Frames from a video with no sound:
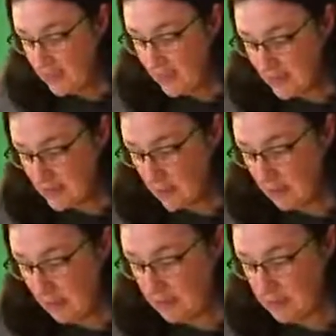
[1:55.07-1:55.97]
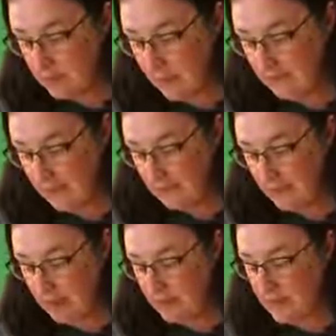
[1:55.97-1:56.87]
These are probably my
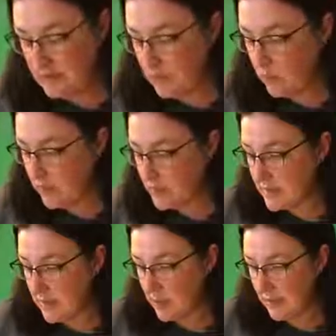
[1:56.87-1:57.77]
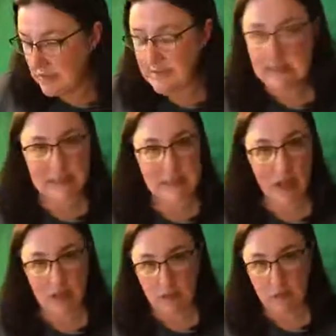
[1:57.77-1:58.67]
favorite. These are the ones that are like
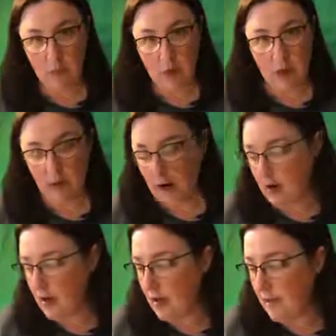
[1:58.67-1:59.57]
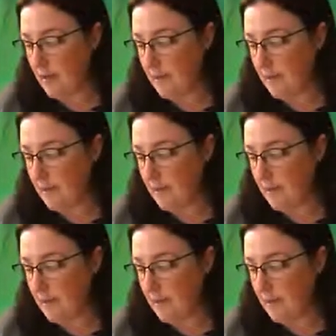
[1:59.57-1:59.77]
$6 from Walmart.